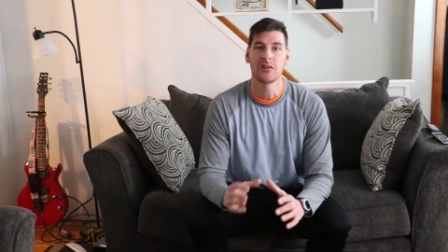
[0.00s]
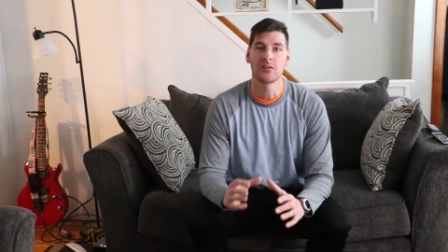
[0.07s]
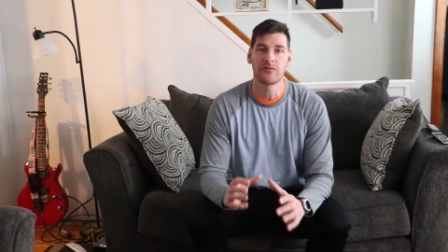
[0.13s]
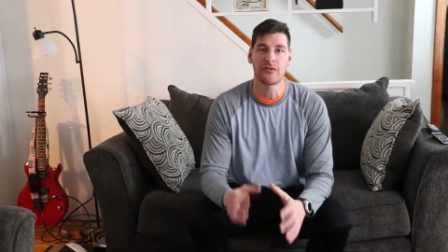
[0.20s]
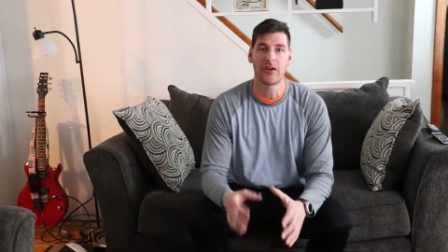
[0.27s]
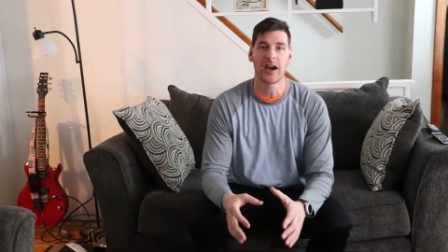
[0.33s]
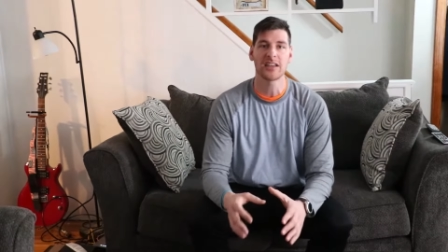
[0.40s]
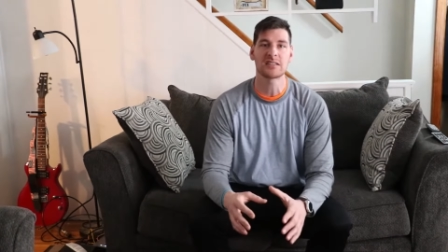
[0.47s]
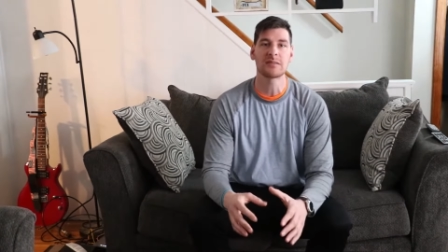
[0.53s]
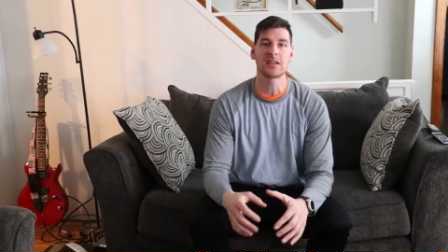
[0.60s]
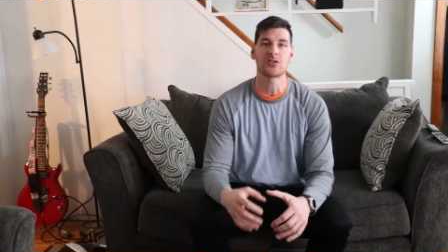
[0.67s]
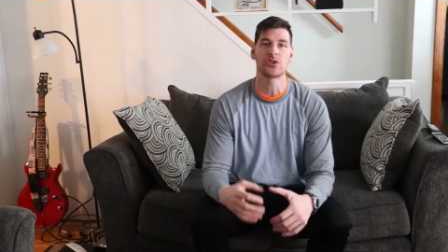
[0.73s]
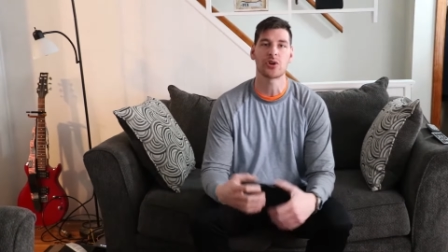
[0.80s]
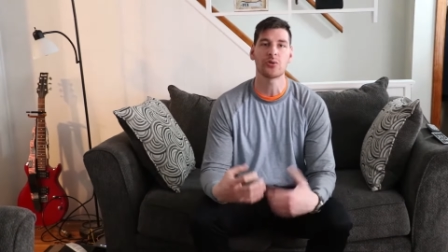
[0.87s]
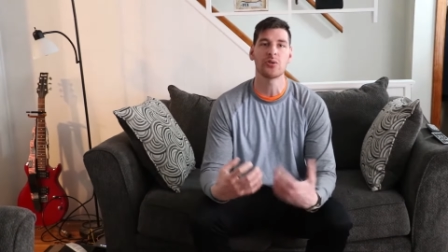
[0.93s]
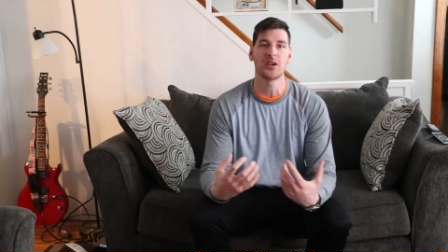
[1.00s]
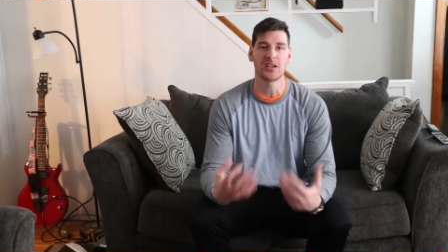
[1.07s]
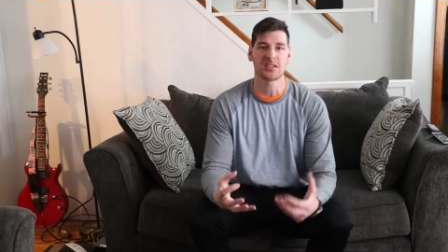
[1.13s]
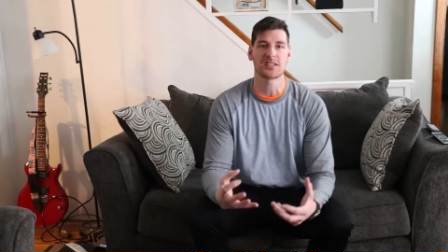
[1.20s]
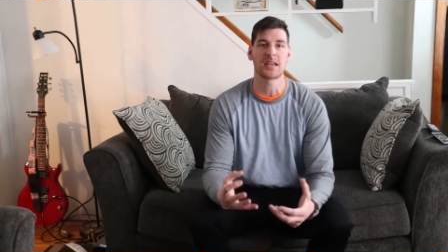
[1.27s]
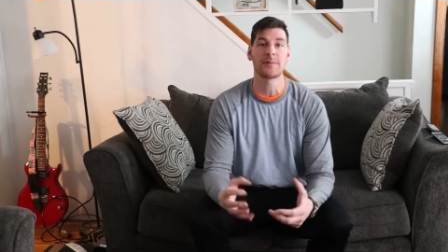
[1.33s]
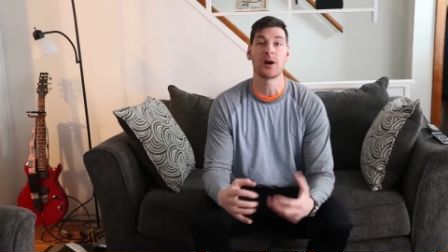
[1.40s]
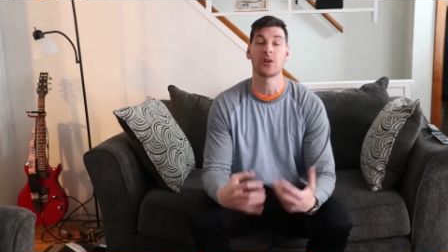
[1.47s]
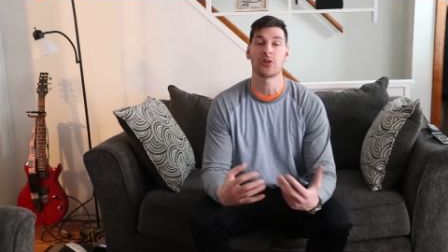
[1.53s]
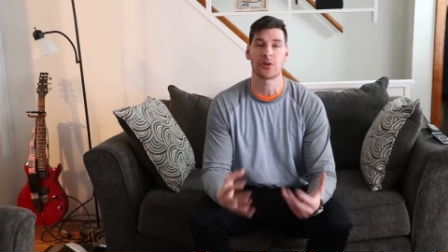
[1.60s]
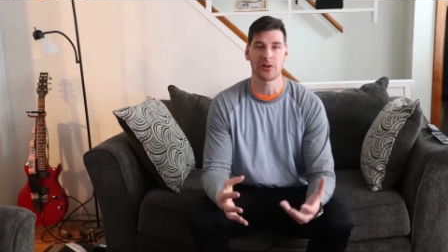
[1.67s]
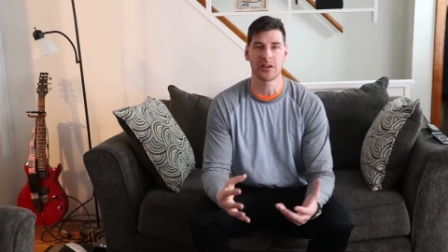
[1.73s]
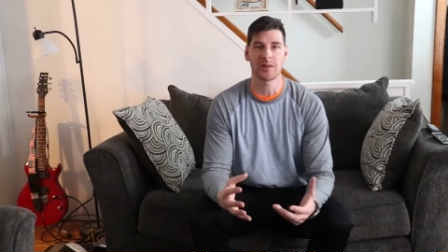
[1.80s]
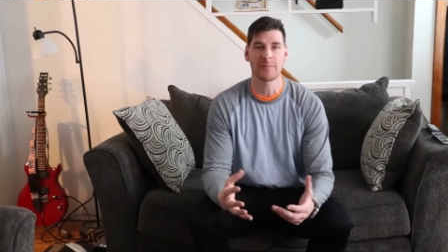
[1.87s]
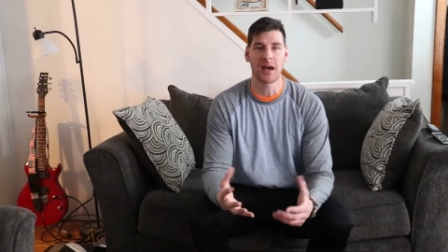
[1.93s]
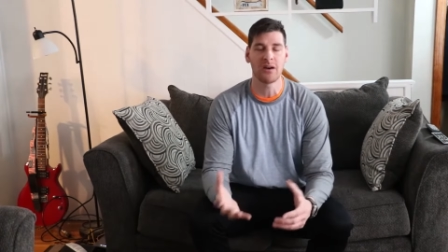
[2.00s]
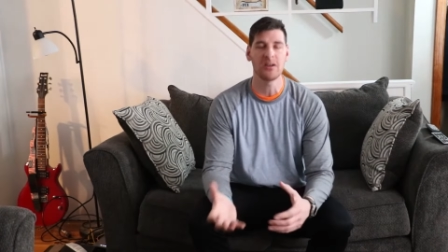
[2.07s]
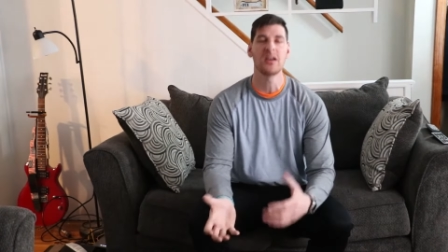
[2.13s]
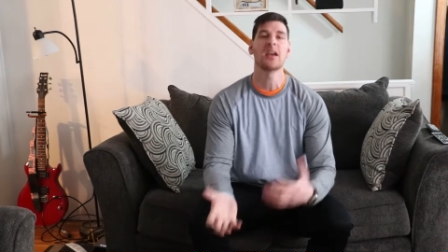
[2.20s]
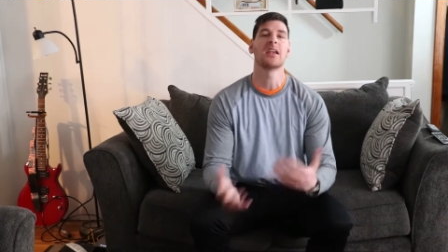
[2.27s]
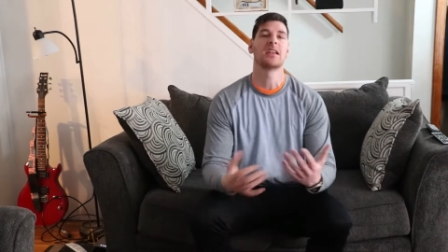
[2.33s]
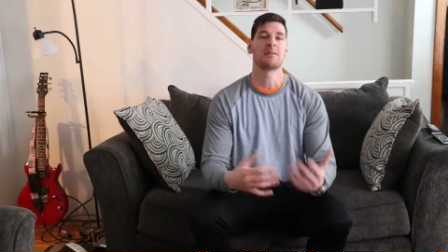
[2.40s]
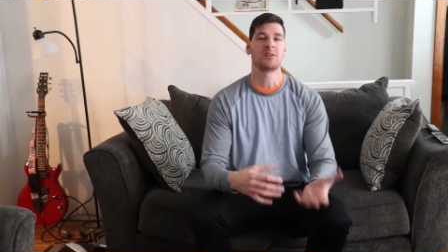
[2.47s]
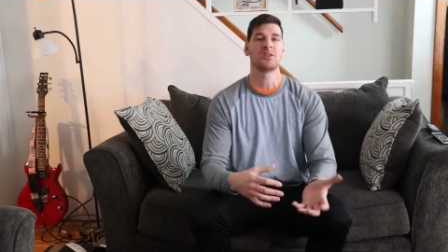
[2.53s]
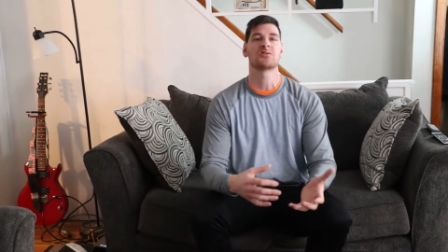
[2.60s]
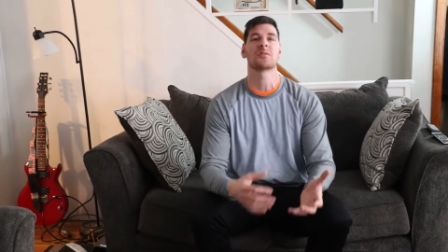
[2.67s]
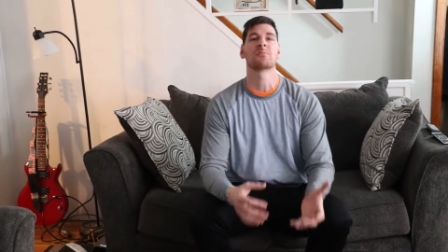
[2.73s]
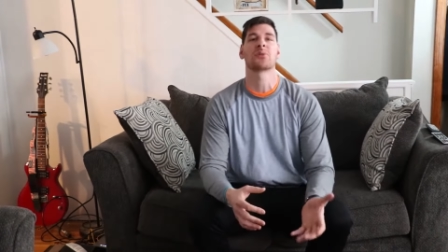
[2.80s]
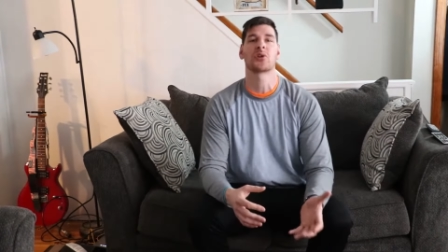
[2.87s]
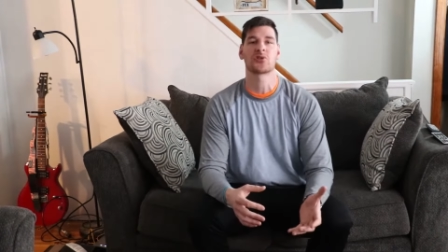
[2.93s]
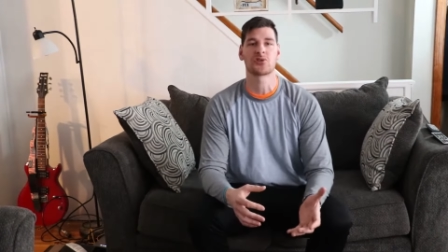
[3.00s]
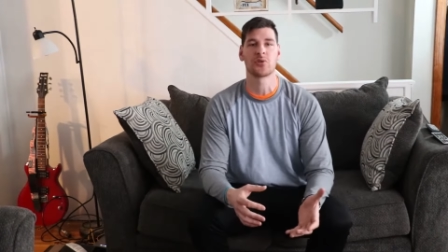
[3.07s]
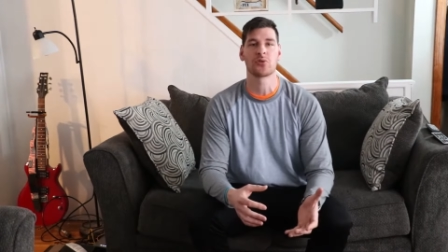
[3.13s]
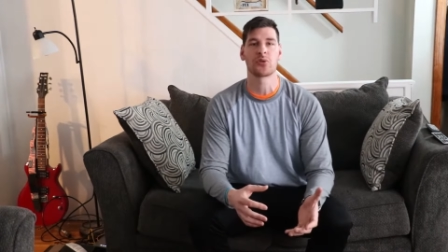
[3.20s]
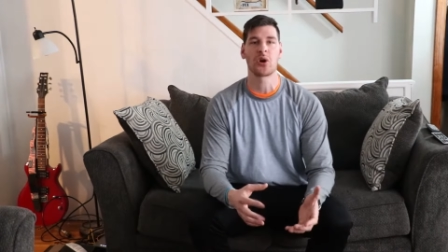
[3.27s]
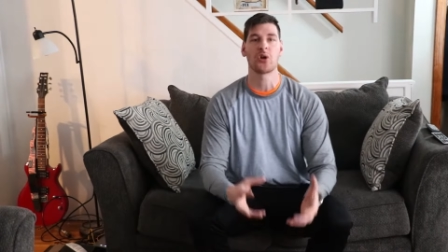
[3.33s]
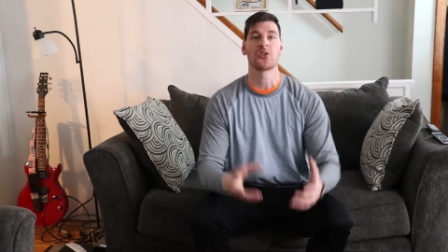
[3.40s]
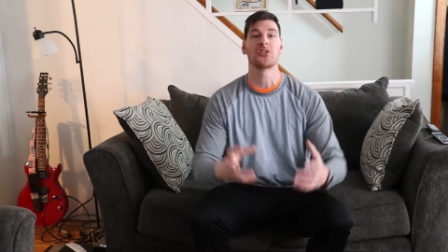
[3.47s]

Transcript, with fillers: find something that you're really excited about learning about, and maybe do some personal growth.